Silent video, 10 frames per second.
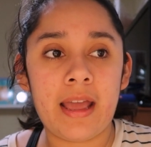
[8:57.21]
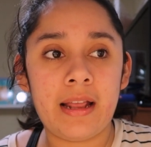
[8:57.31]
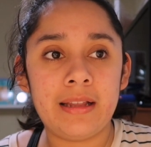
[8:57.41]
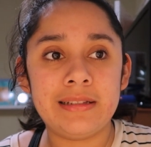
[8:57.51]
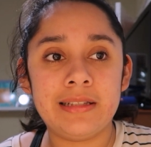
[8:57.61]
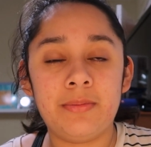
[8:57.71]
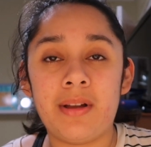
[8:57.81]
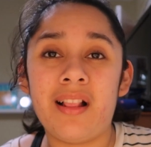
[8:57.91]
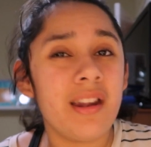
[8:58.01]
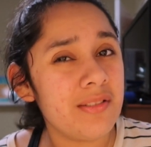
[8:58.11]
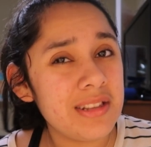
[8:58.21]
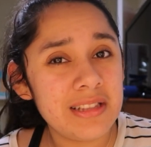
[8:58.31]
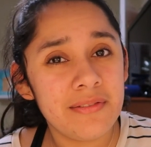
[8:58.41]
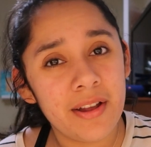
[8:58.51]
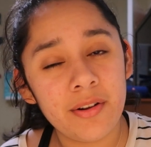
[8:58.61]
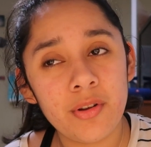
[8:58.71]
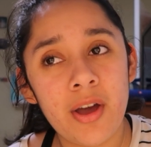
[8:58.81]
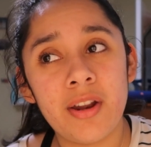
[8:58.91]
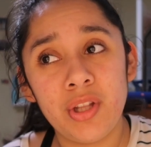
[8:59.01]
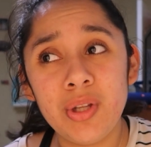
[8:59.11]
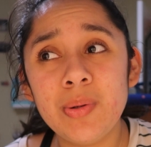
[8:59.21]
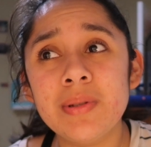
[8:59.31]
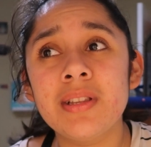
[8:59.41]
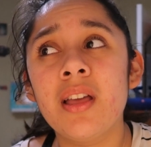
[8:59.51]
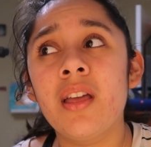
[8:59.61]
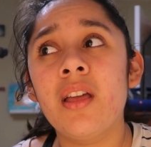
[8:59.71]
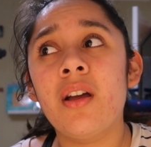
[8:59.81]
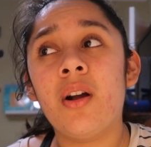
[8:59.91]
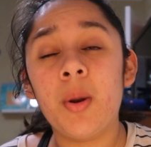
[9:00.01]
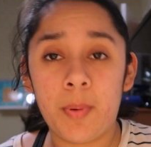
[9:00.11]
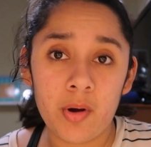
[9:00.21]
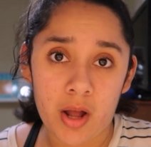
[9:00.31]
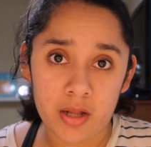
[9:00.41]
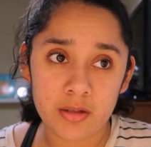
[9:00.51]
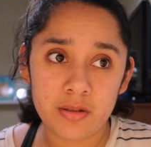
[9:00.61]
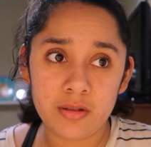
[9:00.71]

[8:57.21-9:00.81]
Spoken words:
and a lot of the stuff I don't know how to use or put on.